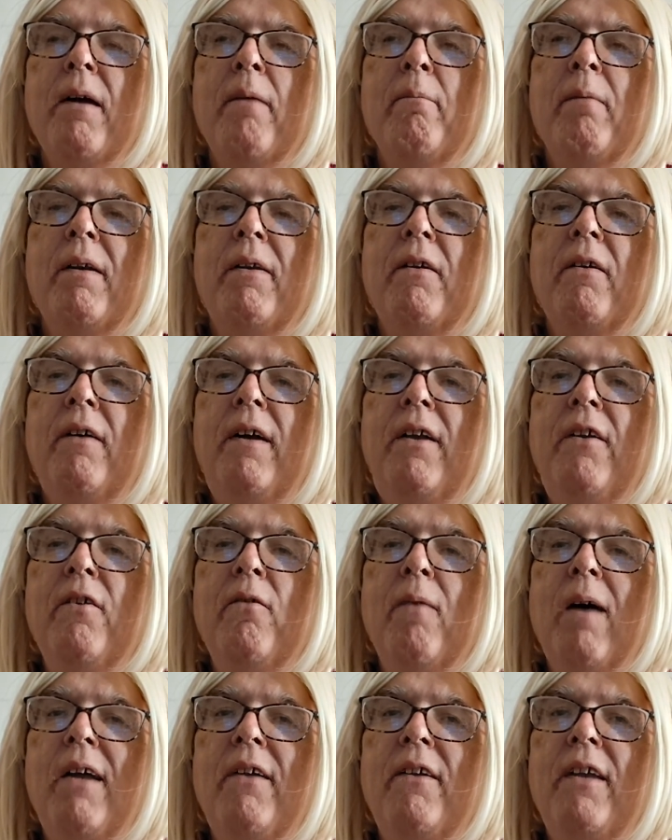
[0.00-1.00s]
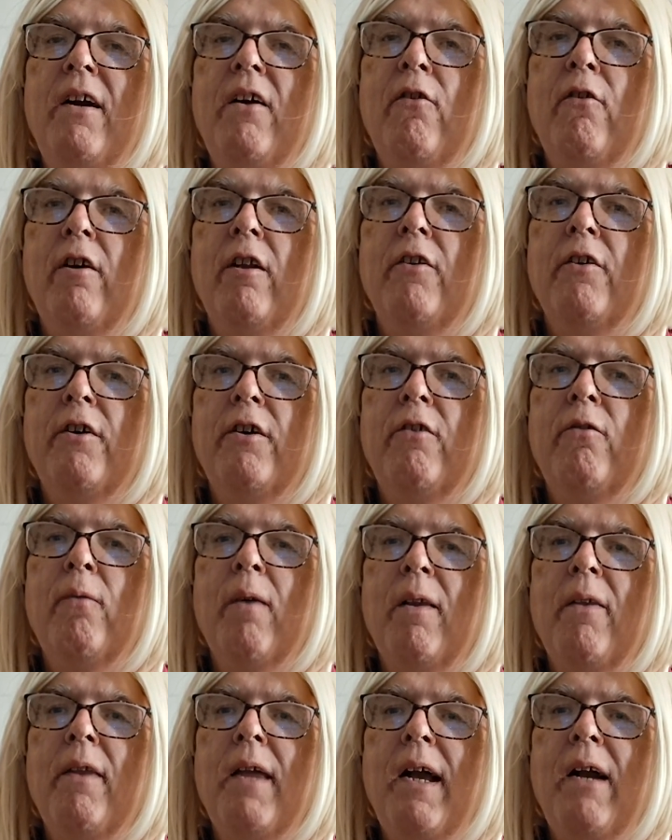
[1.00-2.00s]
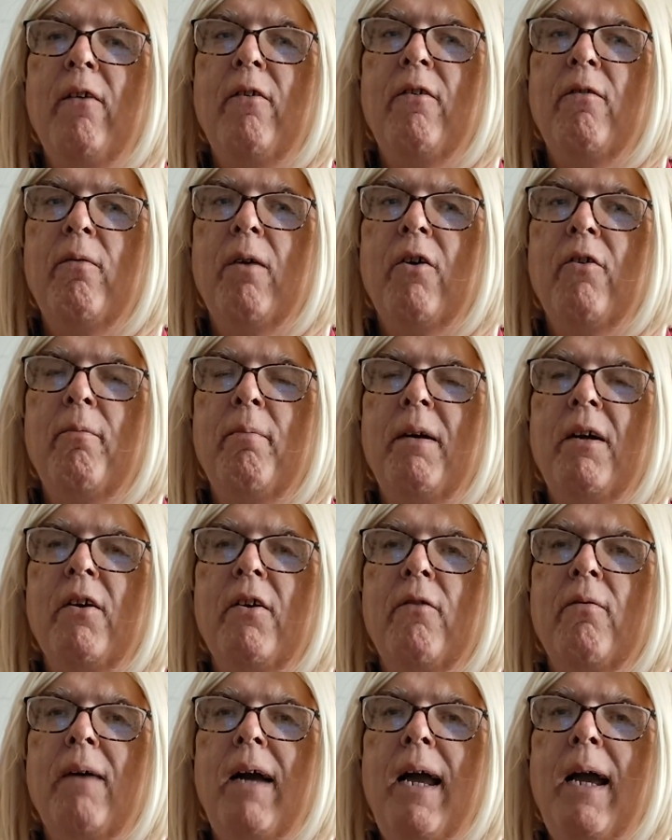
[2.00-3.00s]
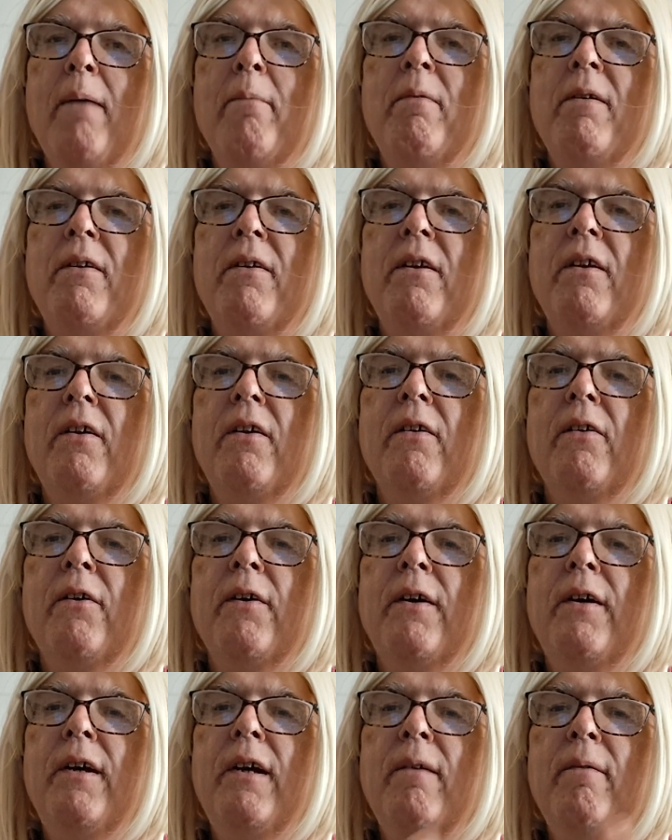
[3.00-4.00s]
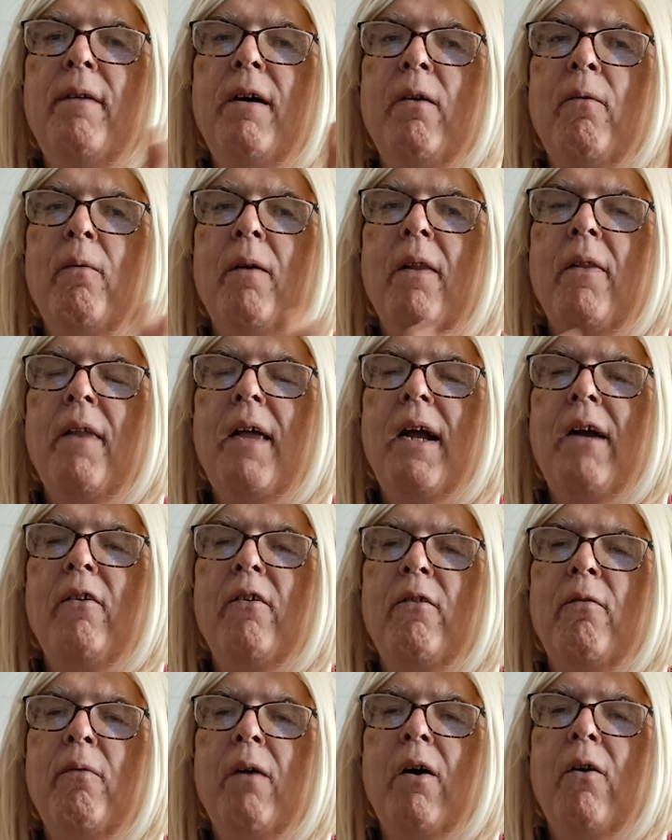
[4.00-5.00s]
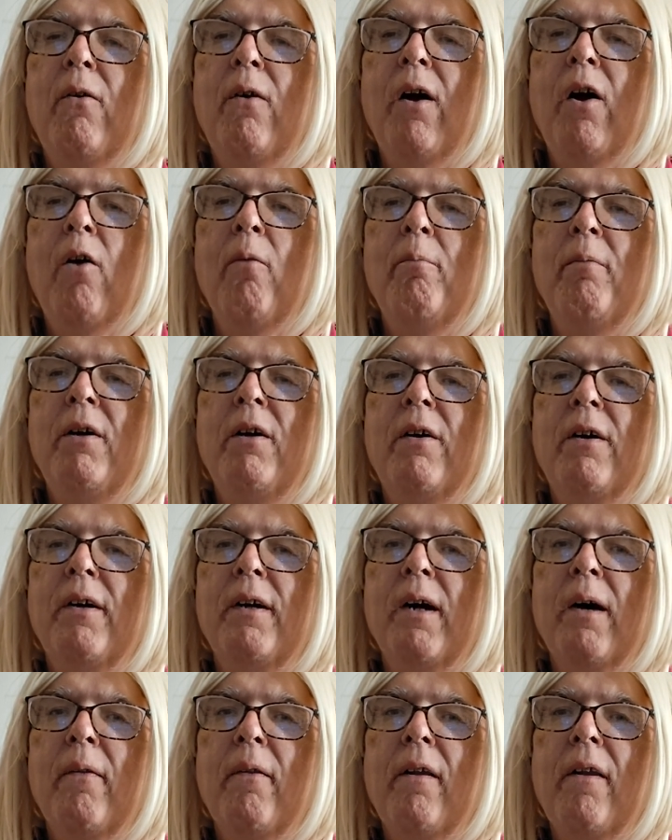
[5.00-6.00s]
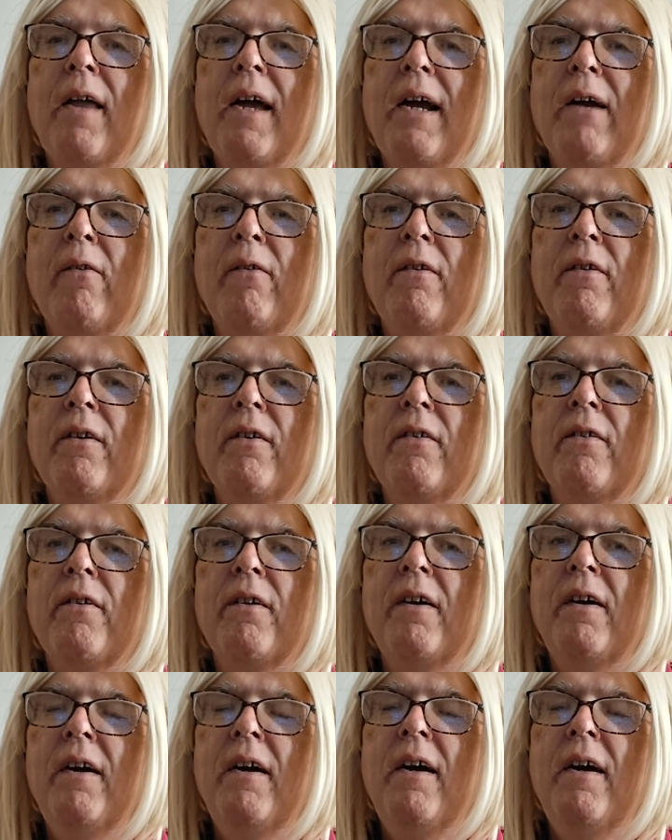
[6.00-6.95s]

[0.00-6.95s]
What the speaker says: but the reason why I say learn one language well is because what happens, the learning of that one language well will help you learn other languages.